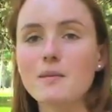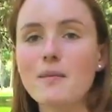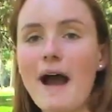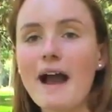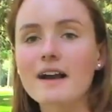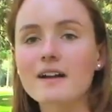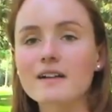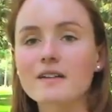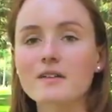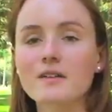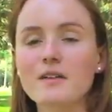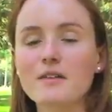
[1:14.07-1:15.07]
back
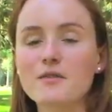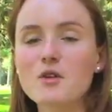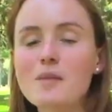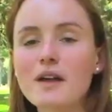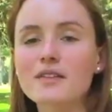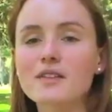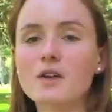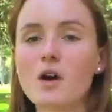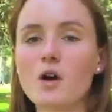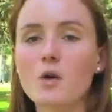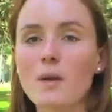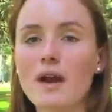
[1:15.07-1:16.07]
a few months
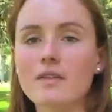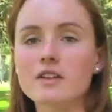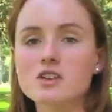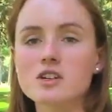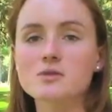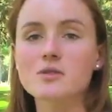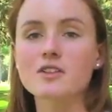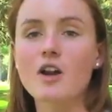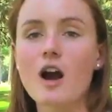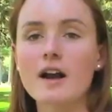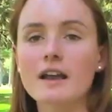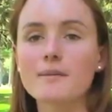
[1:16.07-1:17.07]
ago when the church was
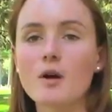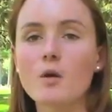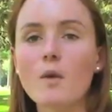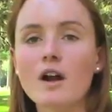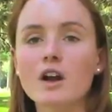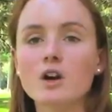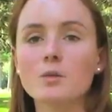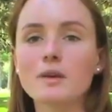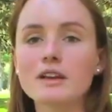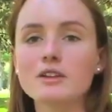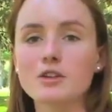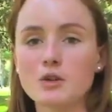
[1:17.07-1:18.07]
talking about what could
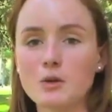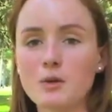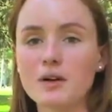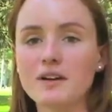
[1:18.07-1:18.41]
we do.